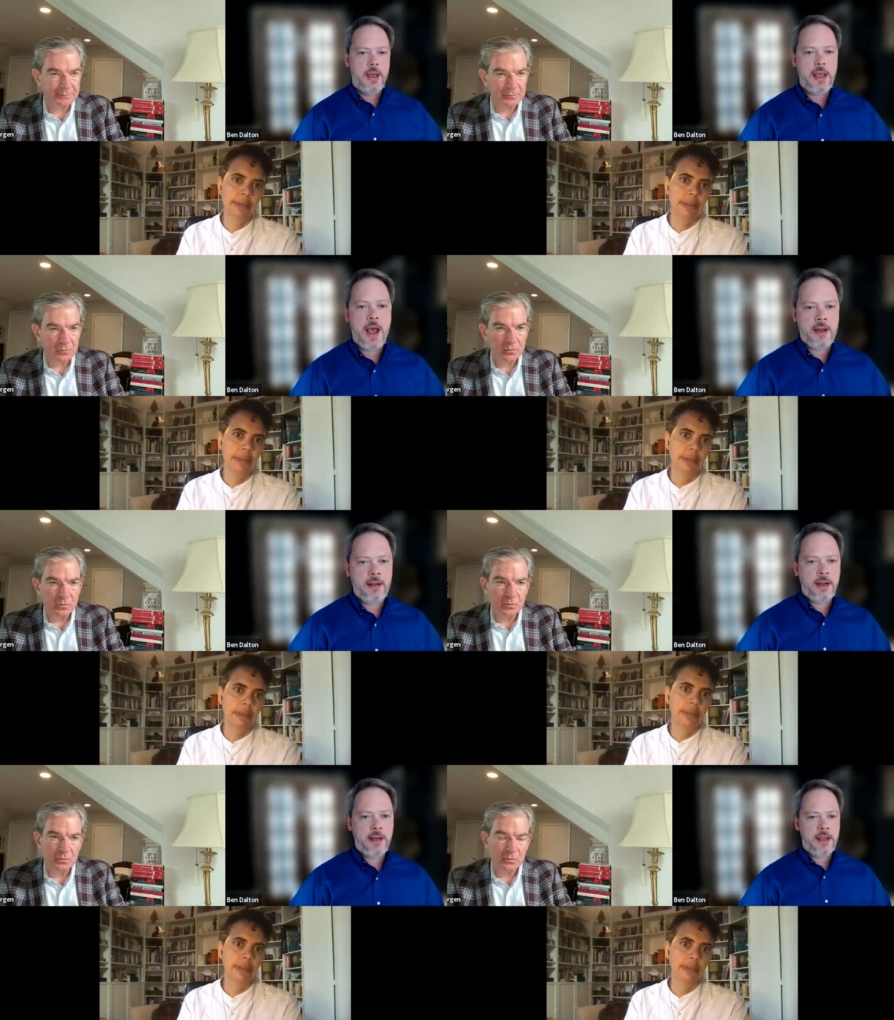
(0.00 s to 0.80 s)
Speaker 1: Yeah,
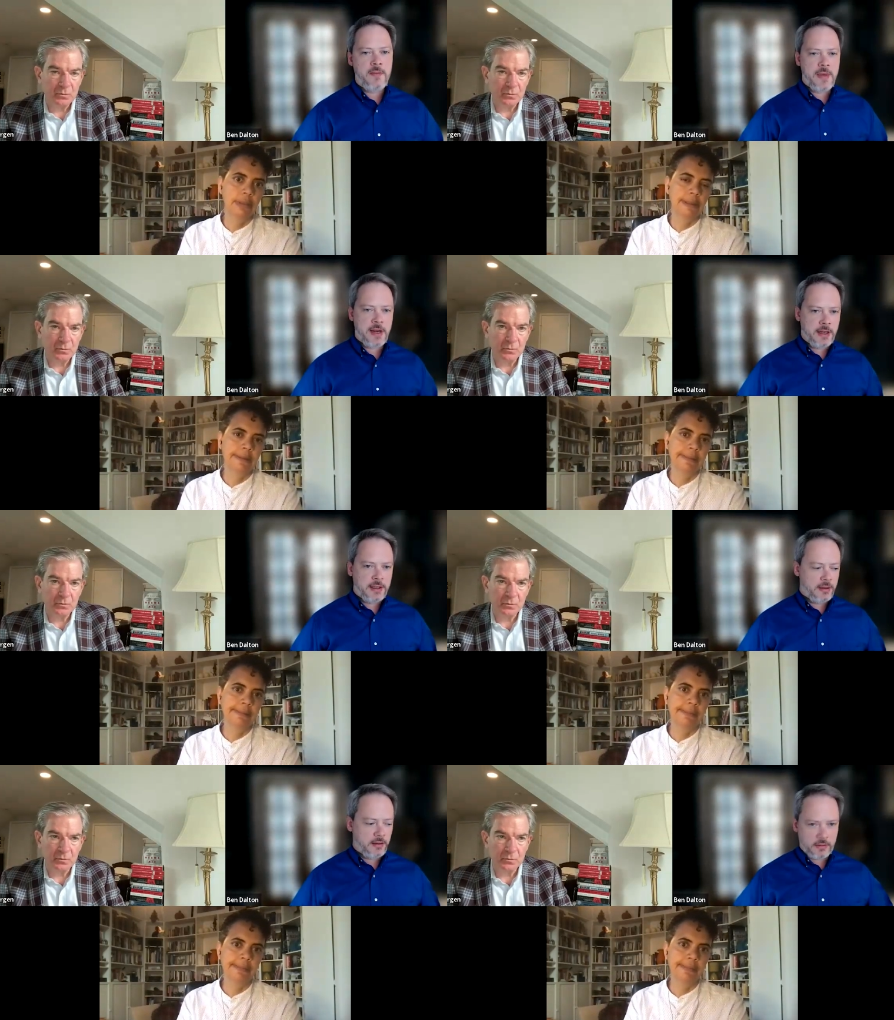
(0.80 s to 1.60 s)
and like the
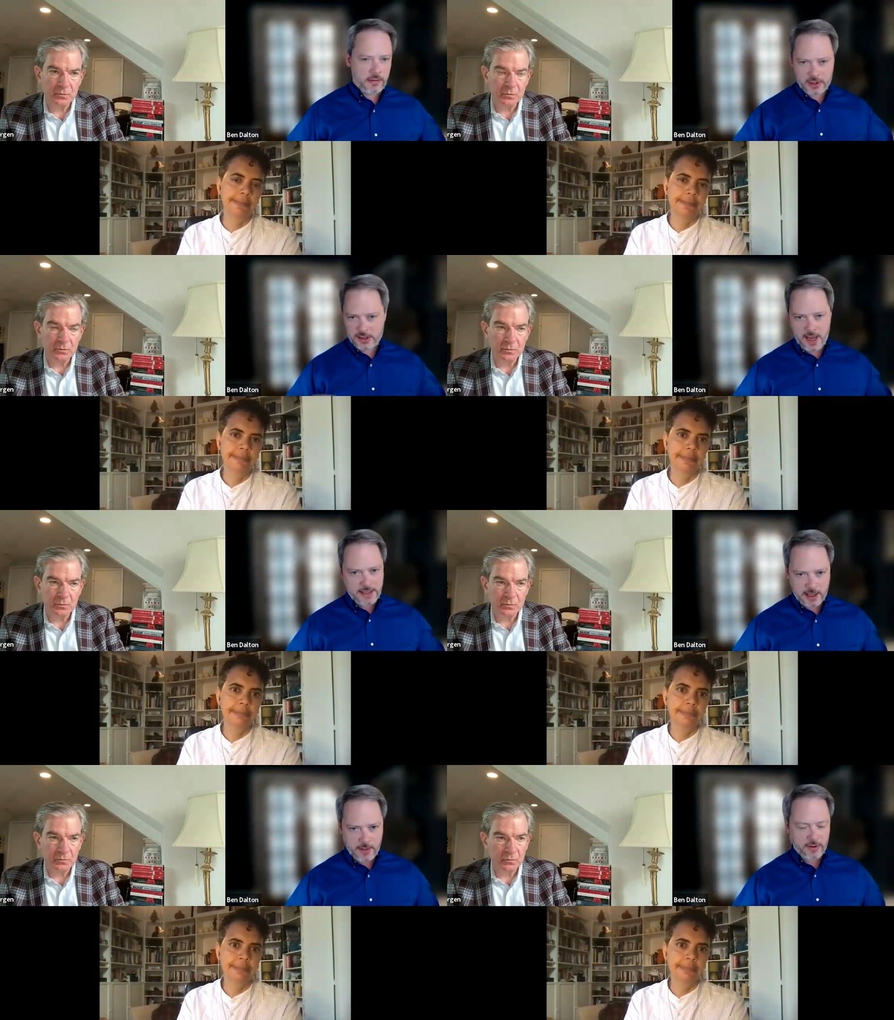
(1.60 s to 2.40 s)
immediate, just
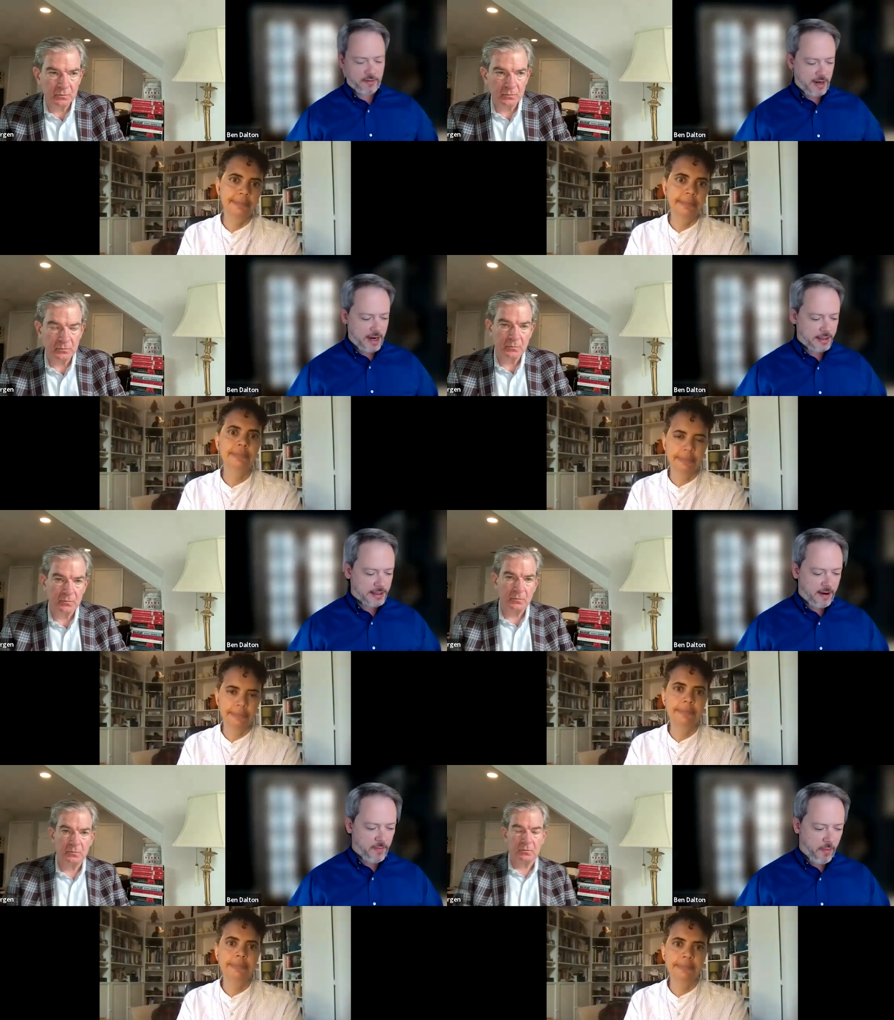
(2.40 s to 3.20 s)
last couple of
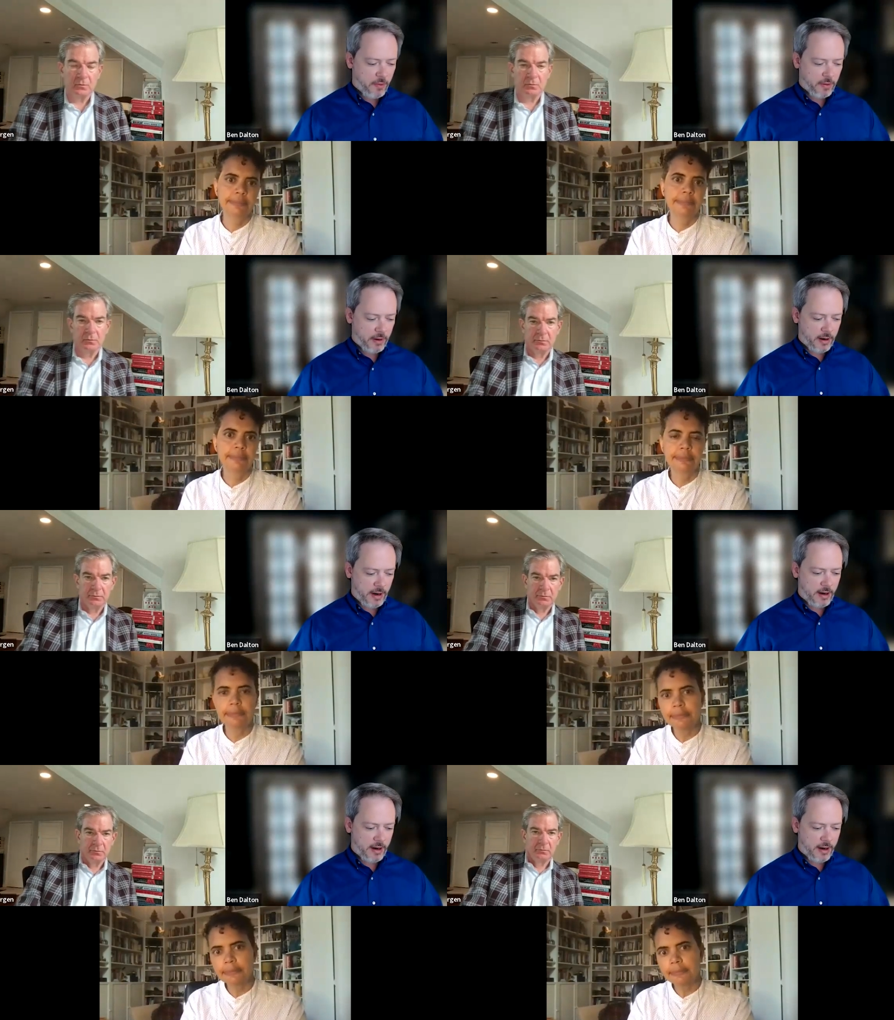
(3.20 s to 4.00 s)
days, I've
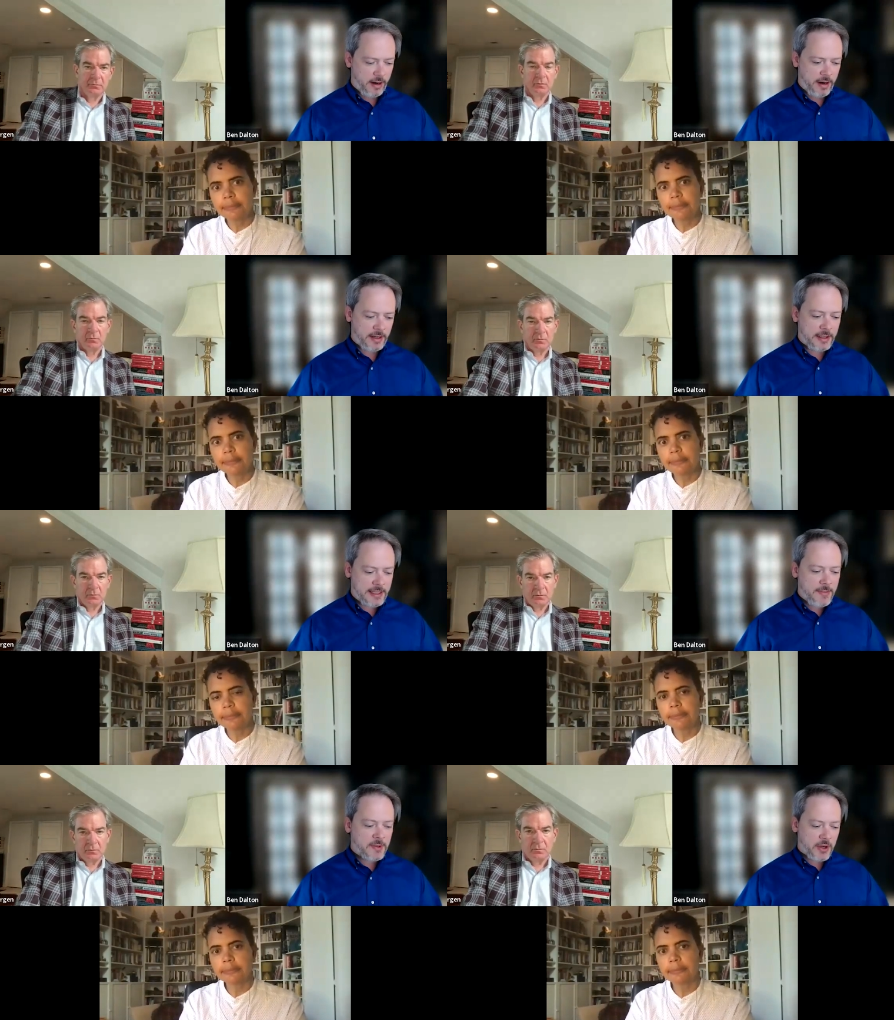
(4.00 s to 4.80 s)
uh, it
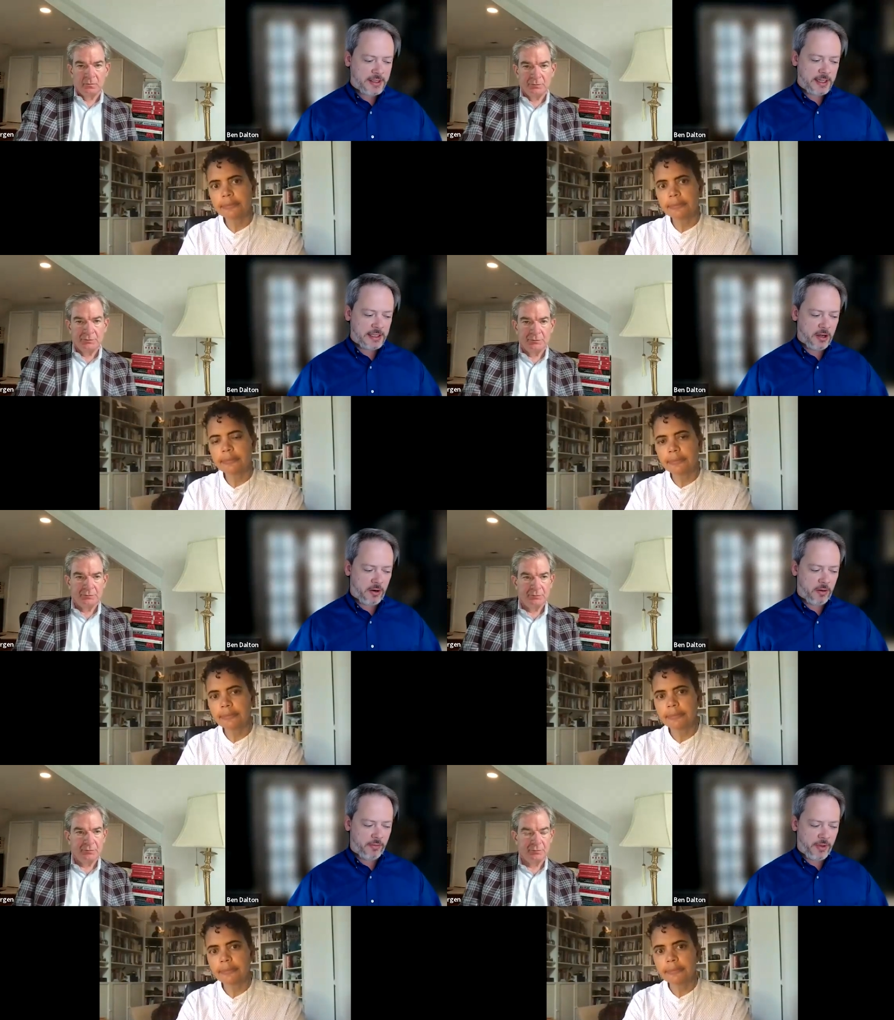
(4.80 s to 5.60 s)
seems mostly as
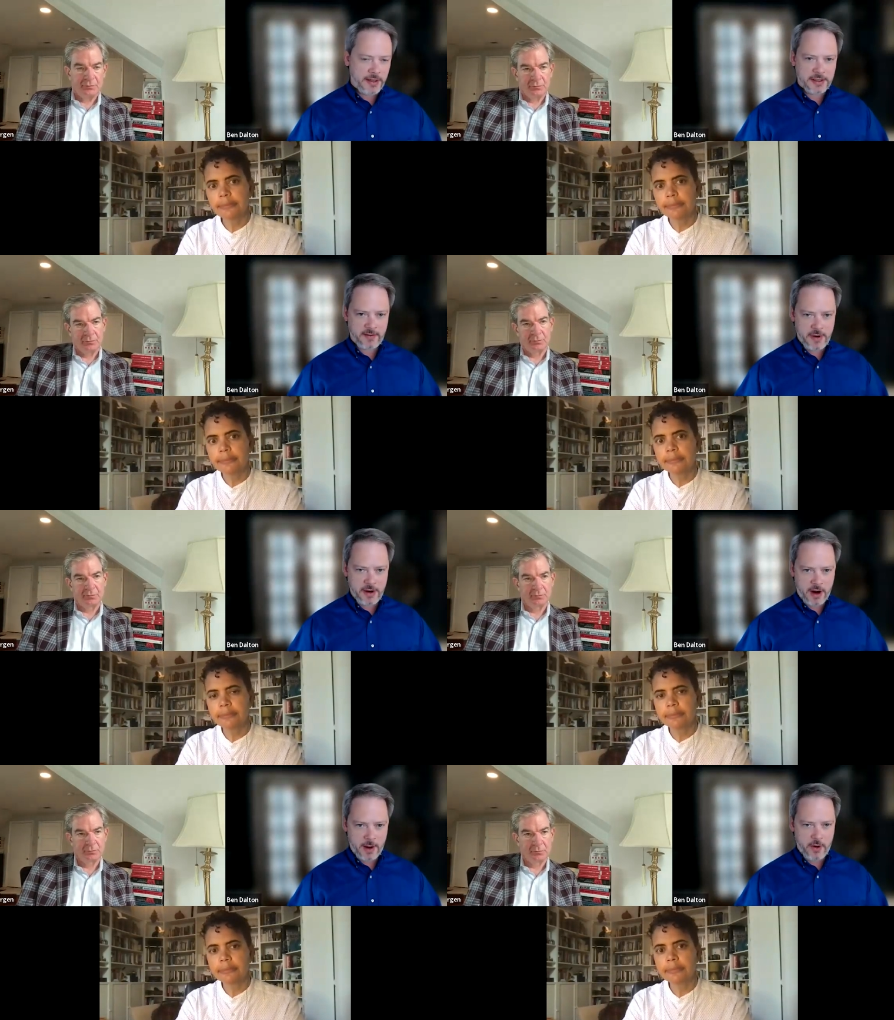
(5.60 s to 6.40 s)
though things have
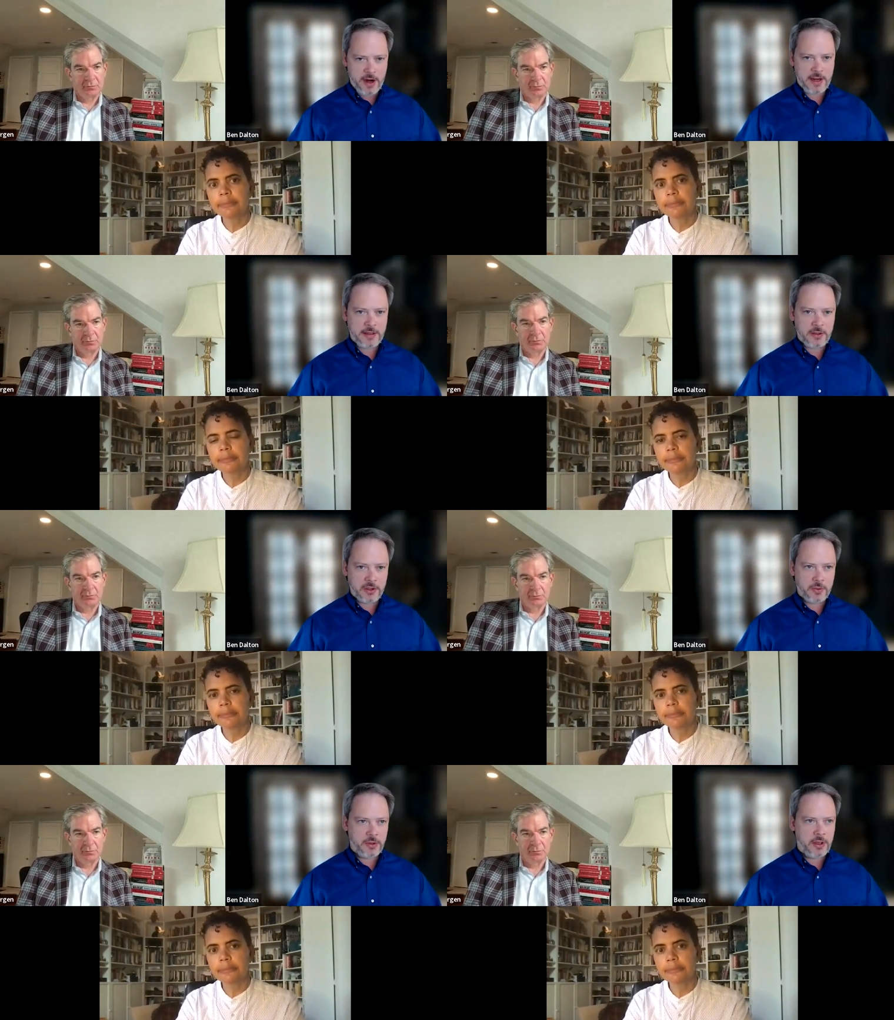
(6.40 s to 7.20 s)
been operating as
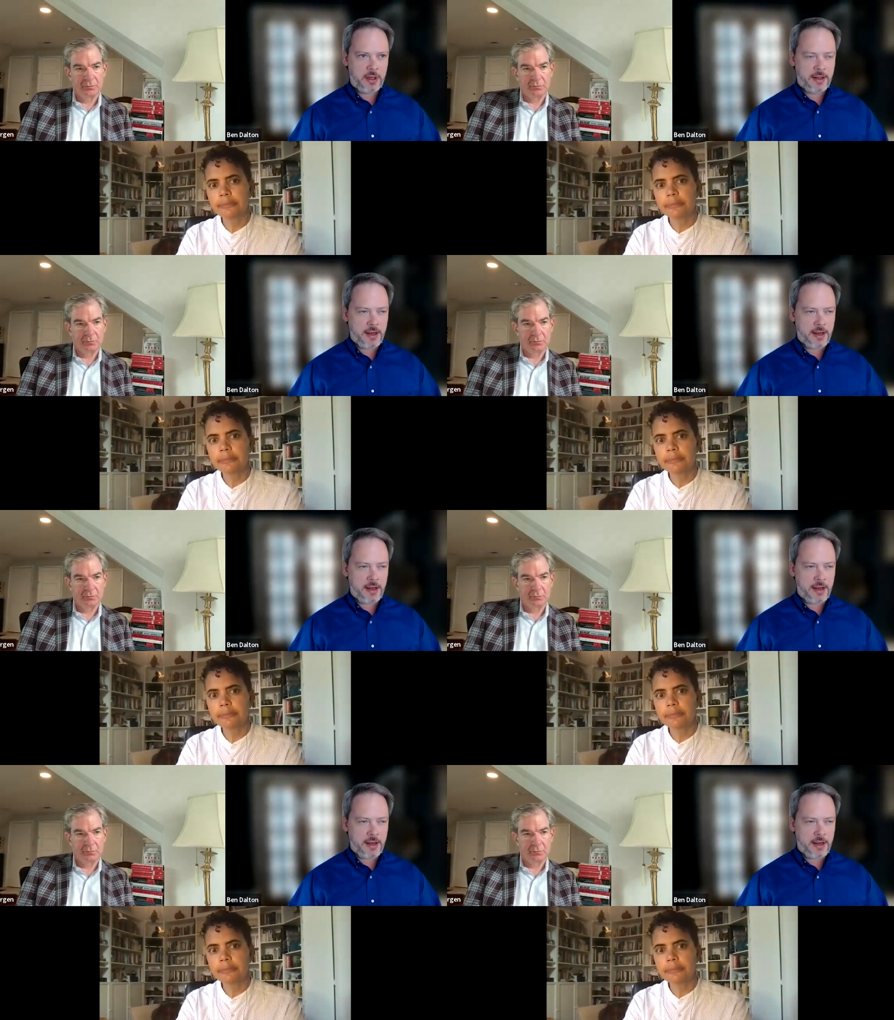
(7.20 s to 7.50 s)
usual.